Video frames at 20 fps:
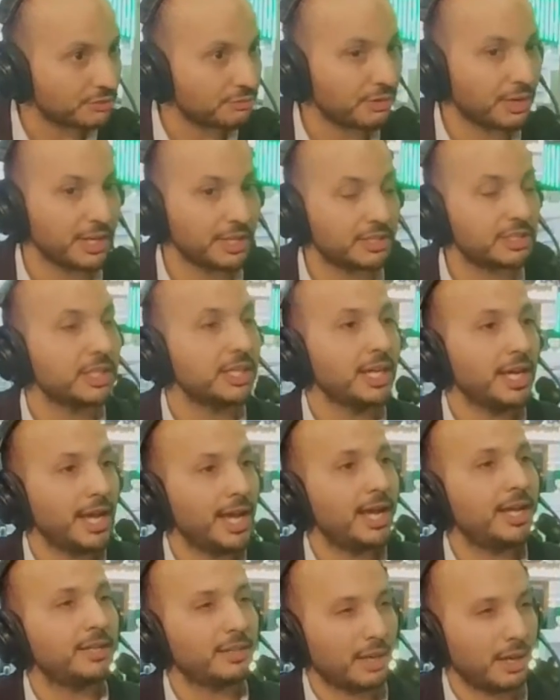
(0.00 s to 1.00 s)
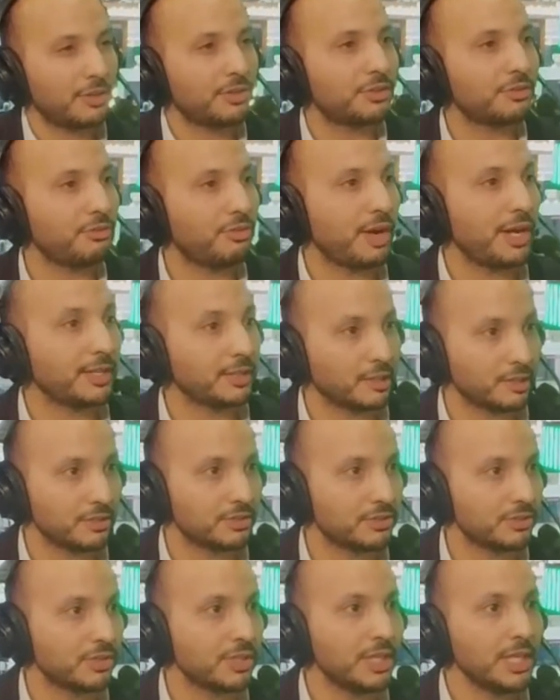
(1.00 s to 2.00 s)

rate, and other vitals.